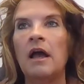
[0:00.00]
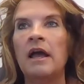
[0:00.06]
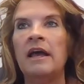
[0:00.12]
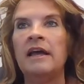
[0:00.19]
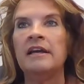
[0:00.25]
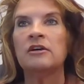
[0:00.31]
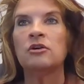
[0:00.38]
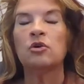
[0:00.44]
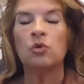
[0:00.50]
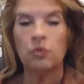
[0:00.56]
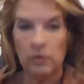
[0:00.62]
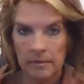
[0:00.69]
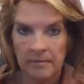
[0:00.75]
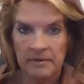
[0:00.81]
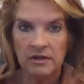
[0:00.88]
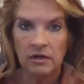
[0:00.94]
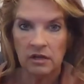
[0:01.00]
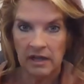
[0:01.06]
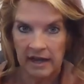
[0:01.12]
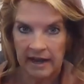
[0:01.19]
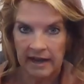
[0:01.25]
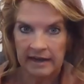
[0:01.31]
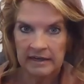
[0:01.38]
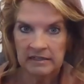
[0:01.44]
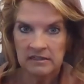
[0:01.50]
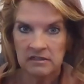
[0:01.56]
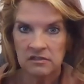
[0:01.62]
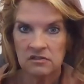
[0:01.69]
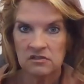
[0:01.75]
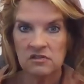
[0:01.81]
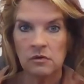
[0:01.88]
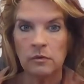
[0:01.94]
a criminal act,
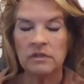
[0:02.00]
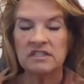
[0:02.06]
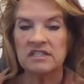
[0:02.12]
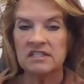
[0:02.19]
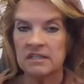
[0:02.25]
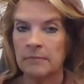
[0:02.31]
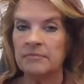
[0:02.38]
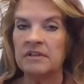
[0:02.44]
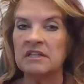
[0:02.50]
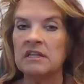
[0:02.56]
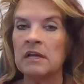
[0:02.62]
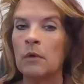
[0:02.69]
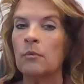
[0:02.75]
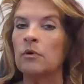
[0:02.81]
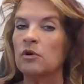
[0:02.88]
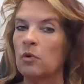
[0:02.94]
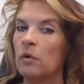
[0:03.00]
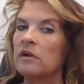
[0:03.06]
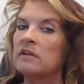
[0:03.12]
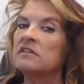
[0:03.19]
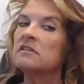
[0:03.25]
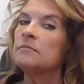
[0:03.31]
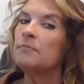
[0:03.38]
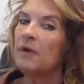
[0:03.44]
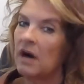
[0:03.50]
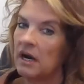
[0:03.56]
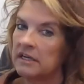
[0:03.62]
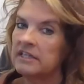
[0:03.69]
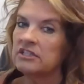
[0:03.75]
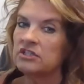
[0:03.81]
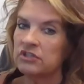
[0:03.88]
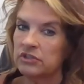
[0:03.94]
so it's something that we're going to
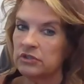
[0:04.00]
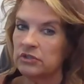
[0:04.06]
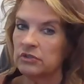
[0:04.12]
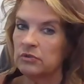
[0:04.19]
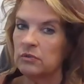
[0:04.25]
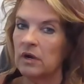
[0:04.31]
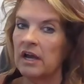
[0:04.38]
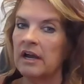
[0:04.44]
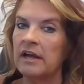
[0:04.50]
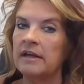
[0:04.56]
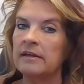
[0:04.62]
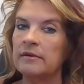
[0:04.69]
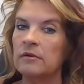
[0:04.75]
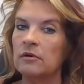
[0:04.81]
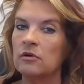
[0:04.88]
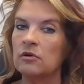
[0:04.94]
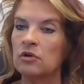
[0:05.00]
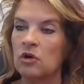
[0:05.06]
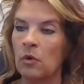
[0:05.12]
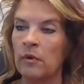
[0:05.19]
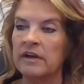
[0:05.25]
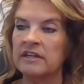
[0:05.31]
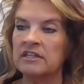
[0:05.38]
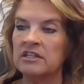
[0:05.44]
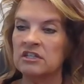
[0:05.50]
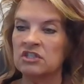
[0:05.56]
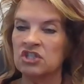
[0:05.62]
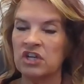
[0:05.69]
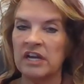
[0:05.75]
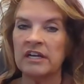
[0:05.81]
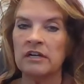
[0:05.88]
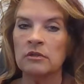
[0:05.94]
punish you, and going to
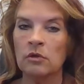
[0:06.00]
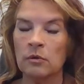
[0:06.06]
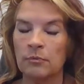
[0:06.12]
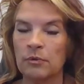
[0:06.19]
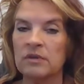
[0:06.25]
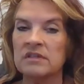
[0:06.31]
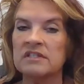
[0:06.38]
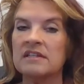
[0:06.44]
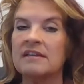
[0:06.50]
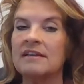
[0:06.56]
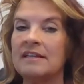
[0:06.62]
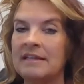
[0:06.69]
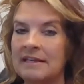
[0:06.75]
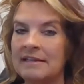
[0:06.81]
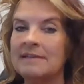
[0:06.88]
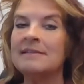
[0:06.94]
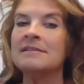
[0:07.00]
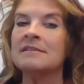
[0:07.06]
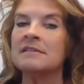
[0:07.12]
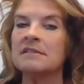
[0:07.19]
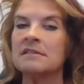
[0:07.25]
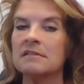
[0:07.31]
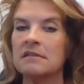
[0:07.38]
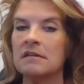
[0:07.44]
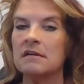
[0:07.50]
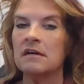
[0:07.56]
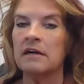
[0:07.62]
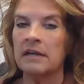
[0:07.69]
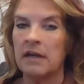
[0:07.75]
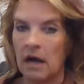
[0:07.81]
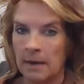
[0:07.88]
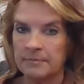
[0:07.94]
jail or prison is
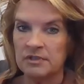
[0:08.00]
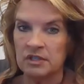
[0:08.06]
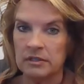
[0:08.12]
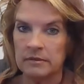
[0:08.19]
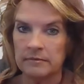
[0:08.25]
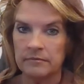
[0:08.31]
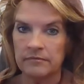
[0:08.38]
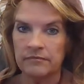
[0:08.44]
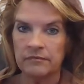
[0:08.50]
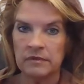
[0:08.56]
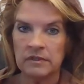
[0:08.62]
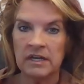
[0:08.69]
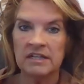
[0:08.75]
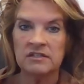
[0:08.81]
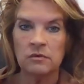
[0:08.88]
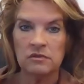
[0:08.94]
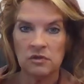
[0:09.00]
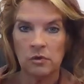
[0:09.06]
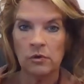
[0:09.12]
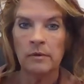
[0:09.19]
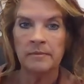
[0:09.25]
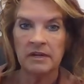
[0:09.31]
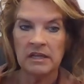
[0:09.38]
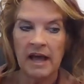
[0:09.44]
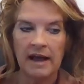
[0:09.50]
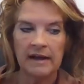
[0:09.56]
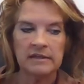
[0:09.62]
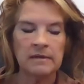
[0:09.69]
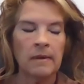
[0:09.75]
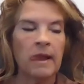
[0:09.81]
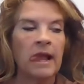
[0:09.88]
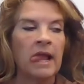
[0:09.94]
an option. Okay, so it's a criminal act.